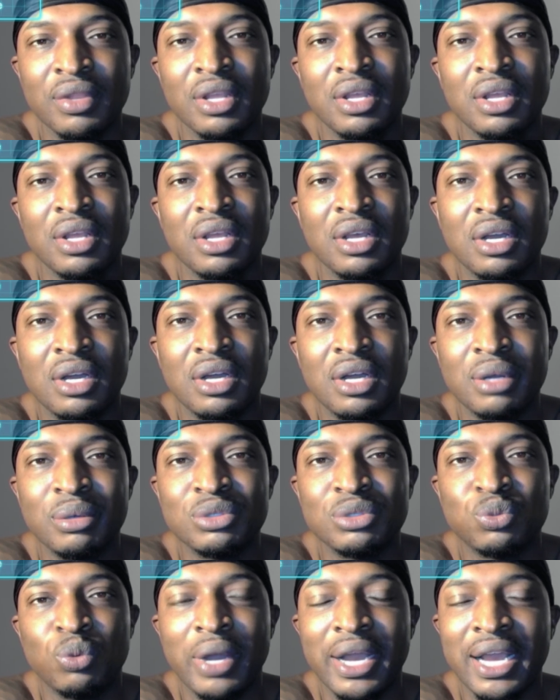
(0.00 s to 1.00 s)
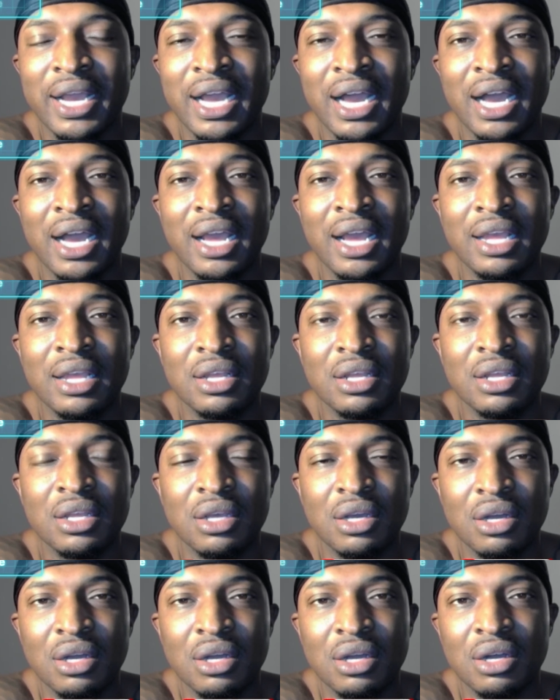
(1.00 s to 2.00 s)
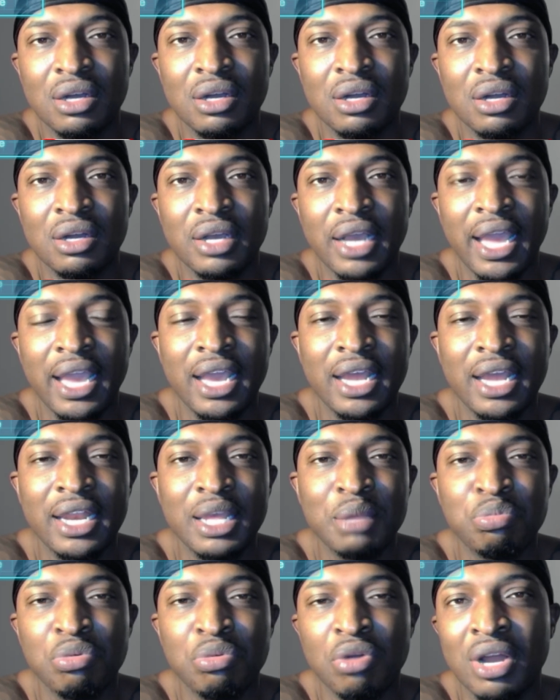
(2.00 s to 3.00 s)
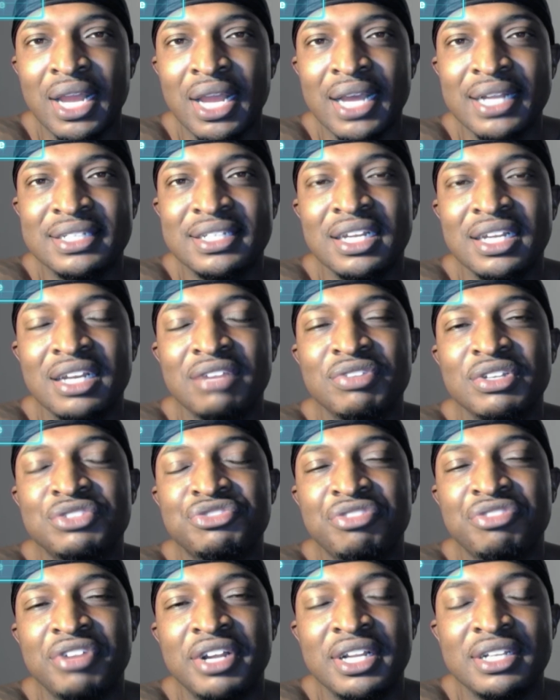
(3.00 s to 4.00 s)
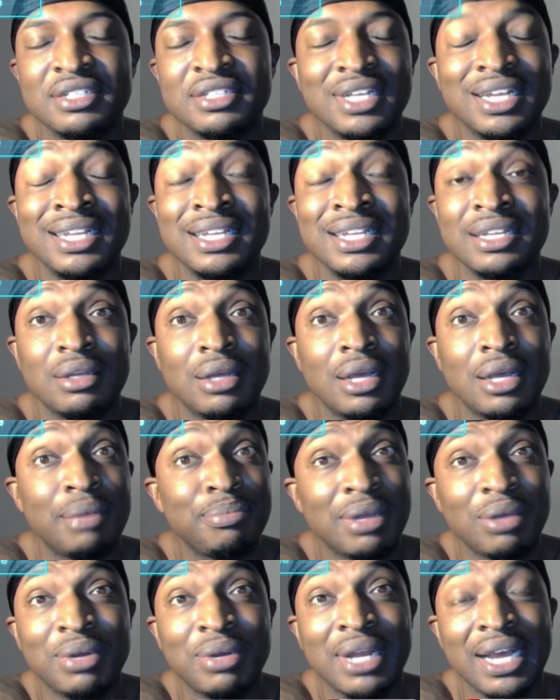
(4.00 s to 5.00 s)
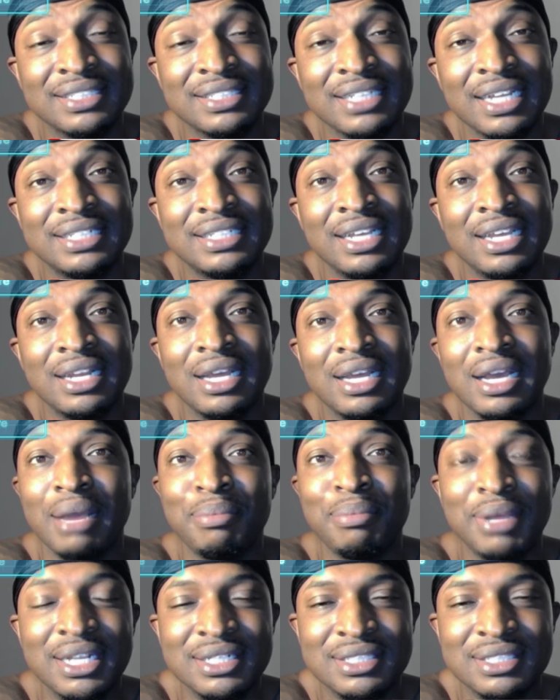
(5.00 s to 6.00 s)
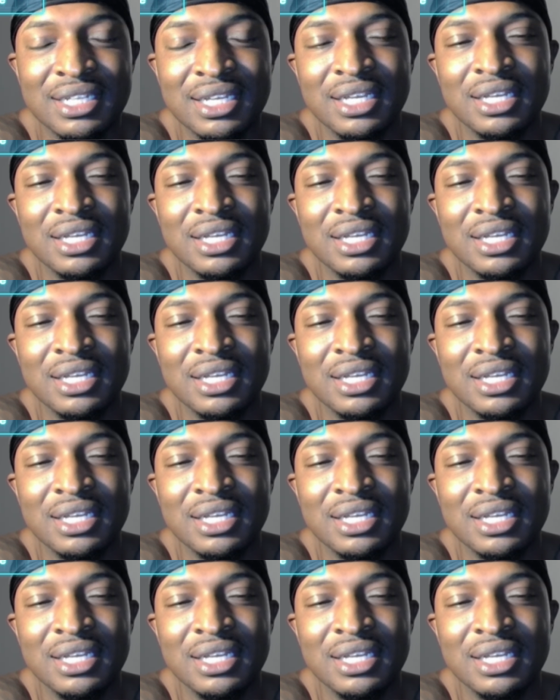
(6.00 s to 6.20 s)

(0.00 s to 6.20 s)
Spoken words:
It was one guy, and he brought like 10 of his friends. At least, when I say 10, I mean 10.